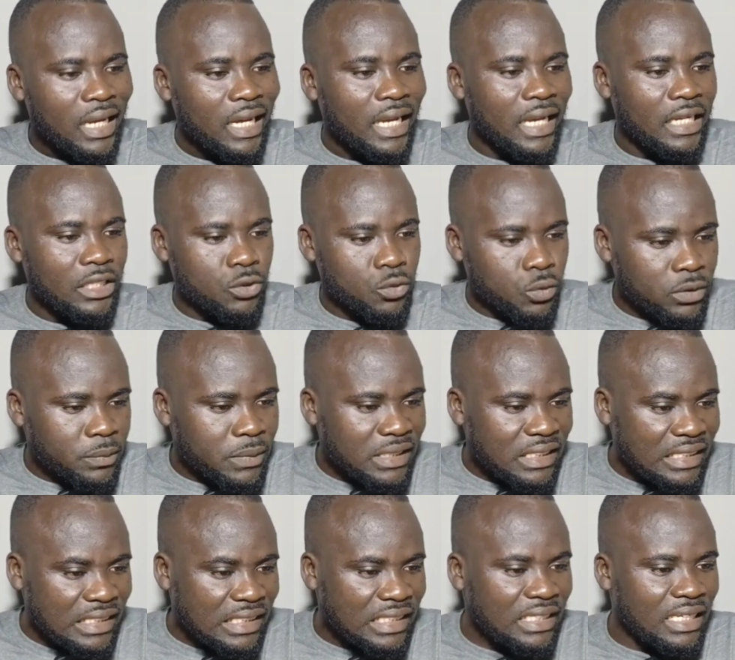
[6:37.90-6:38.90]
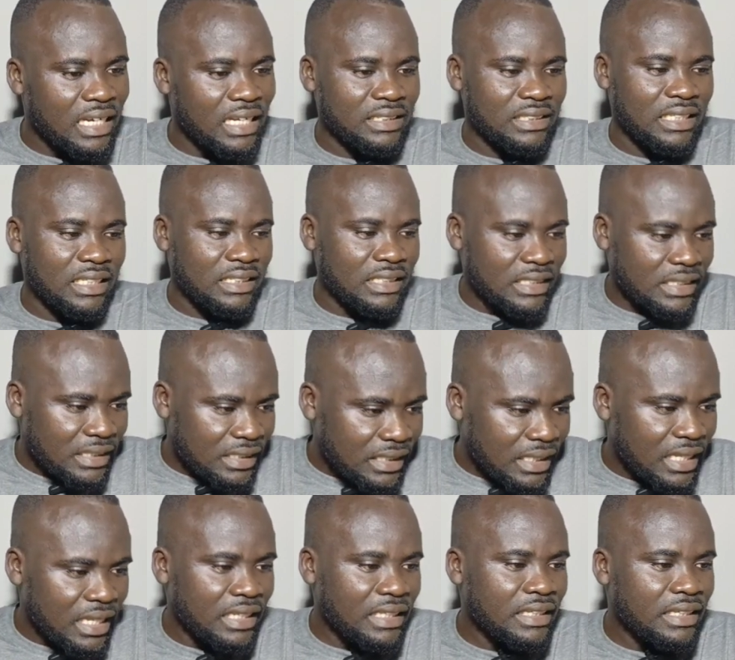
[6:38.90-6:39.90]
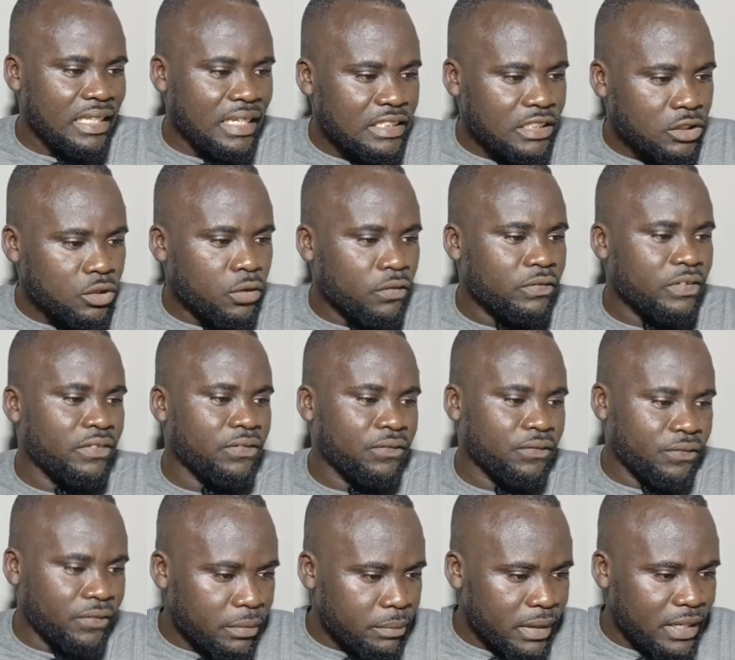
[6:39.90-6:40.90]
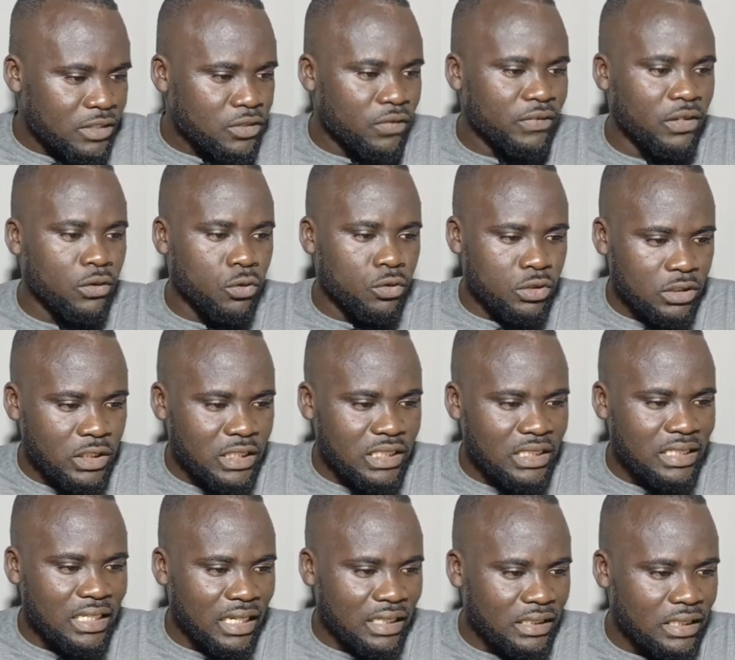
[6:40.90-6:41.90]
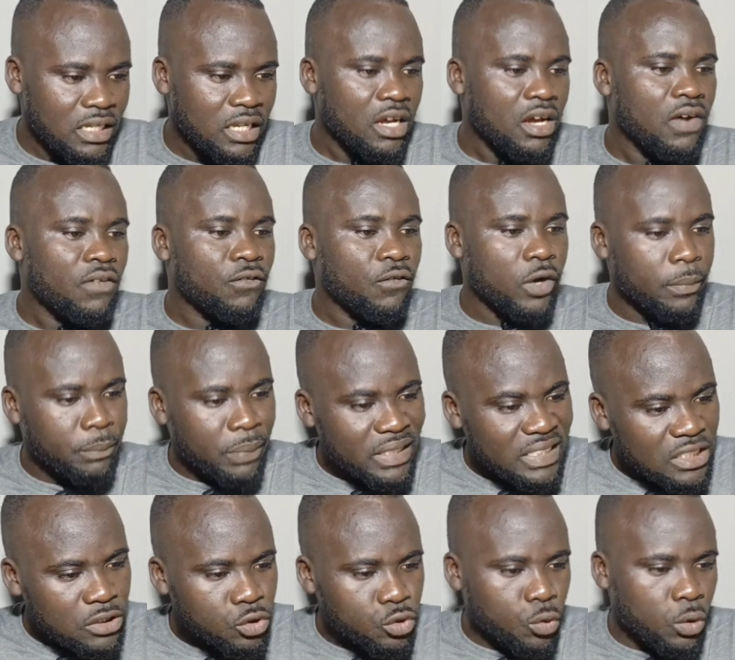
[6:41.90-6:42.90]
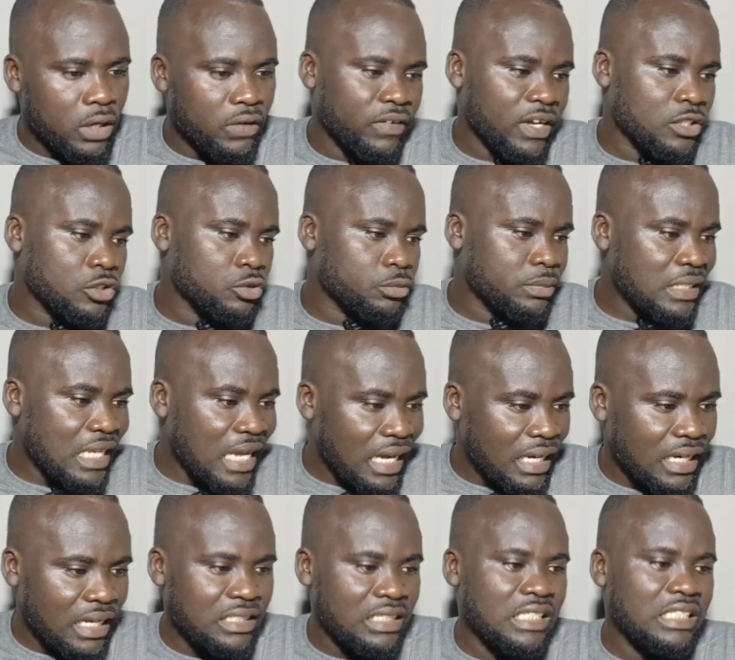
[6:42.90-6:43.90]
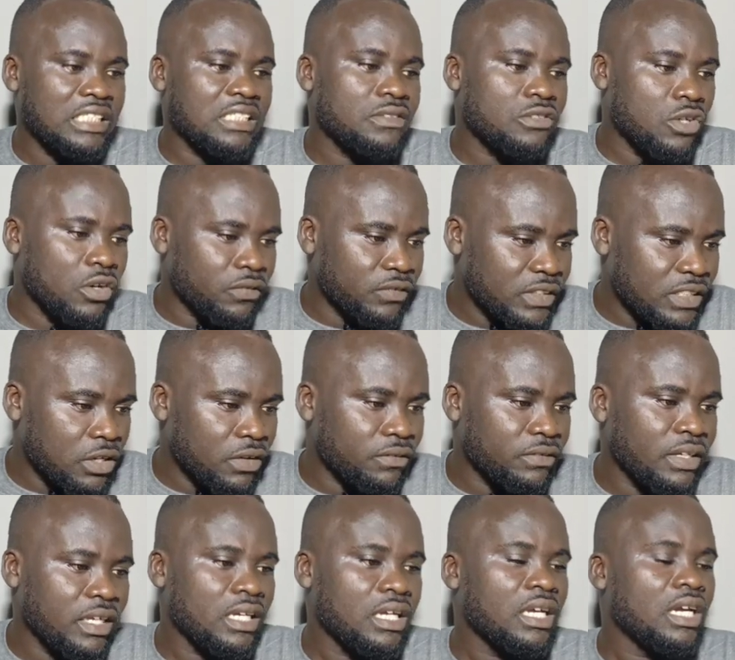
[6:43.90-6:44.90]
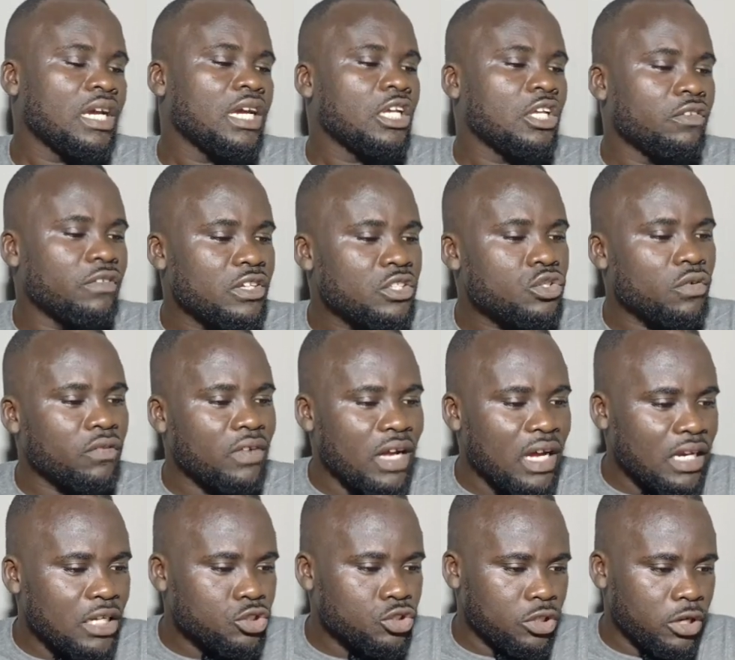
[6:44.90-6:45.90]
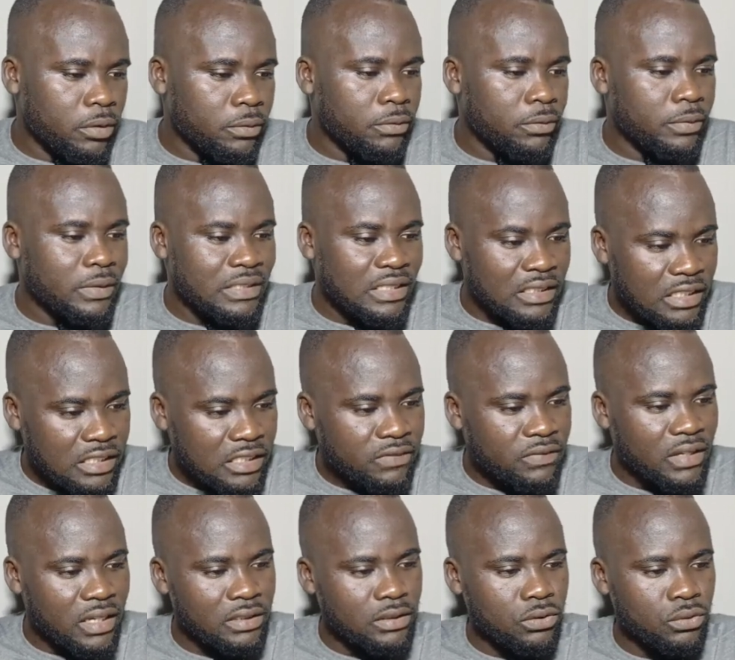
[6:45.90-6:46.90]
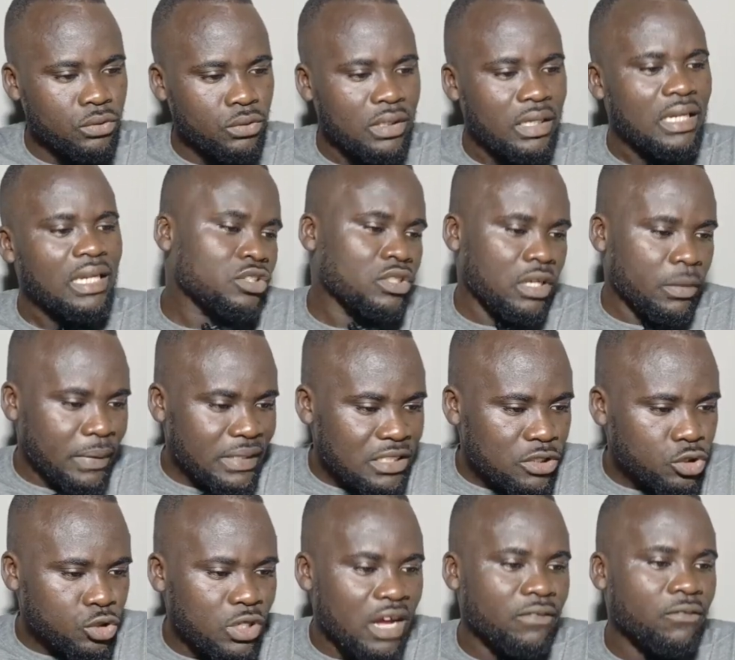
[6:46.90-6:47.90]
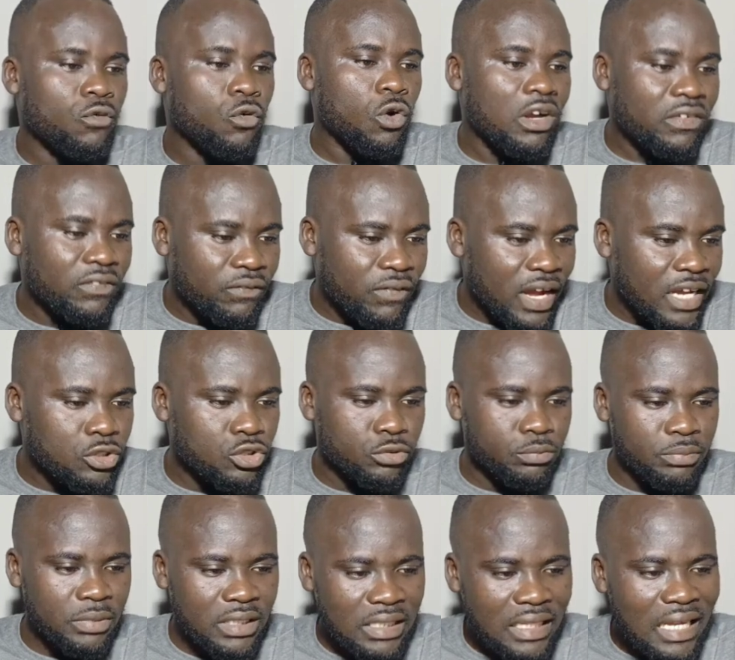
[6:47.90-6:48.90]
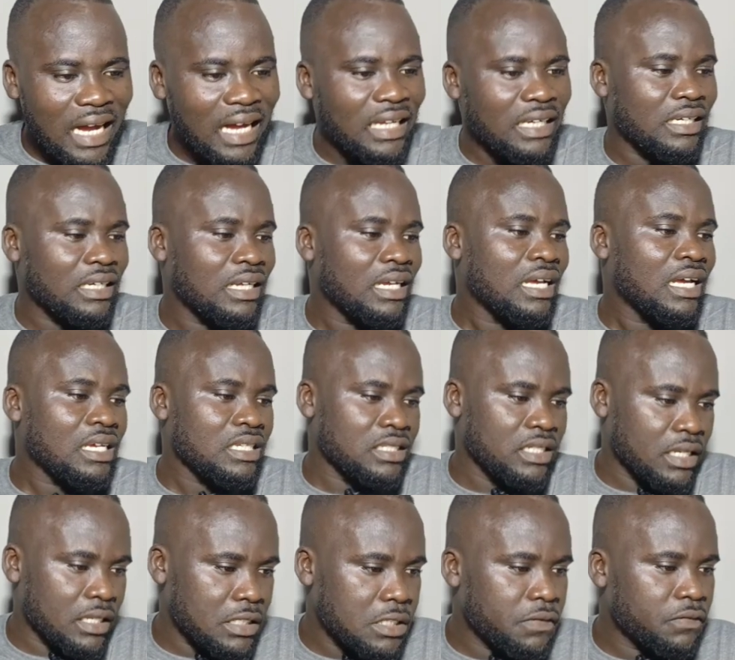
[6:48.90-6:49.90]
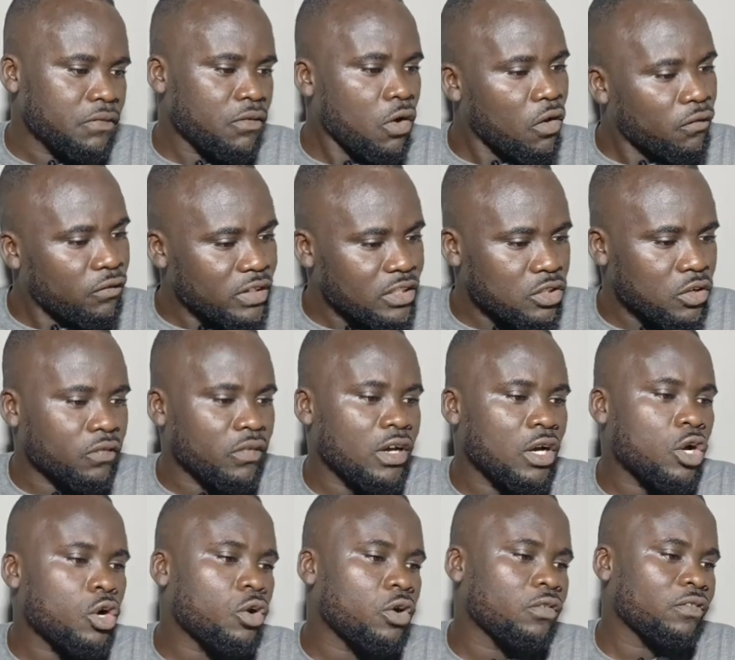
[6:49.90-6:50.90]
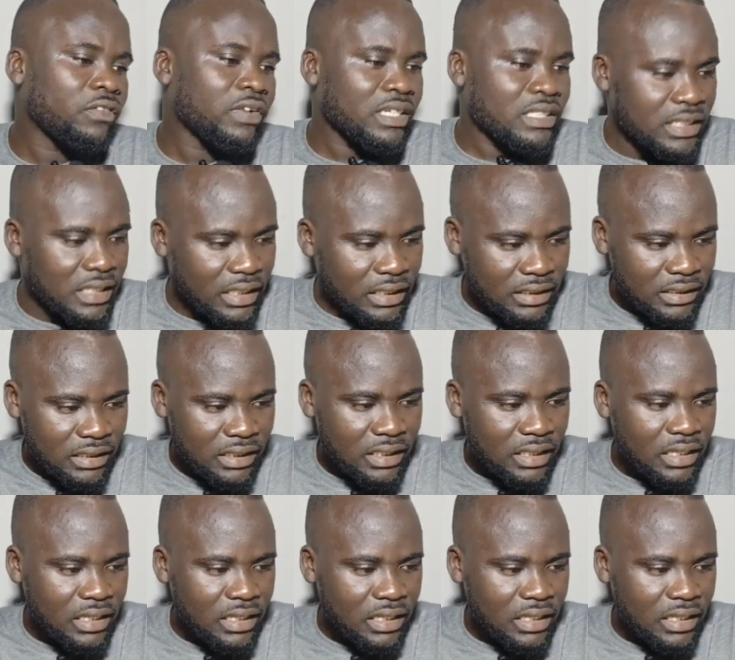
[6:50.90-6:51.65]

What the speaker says: it will be seen that it is the intention of the framers of the Constitution that for a person to qualify to be an executive officer of the University of Ghana Student Representative Council, the person should have qualified to be an executive officer of hall of residence.